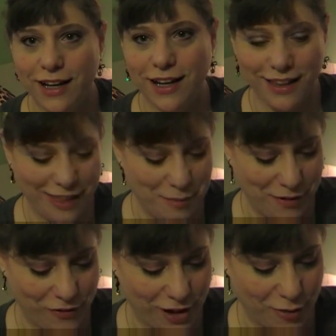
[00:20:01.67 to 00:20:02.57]
I let my
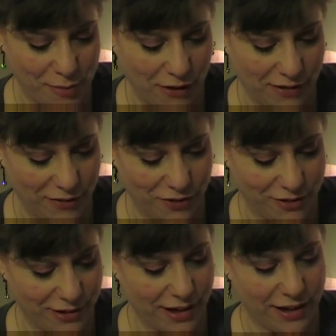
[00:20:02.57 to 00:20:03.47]
finger melt it for a
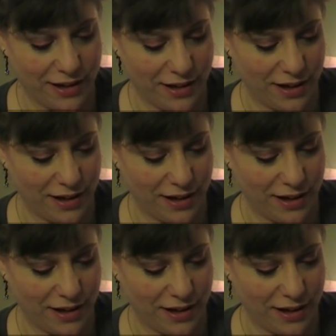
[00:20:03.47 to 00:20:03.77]
second.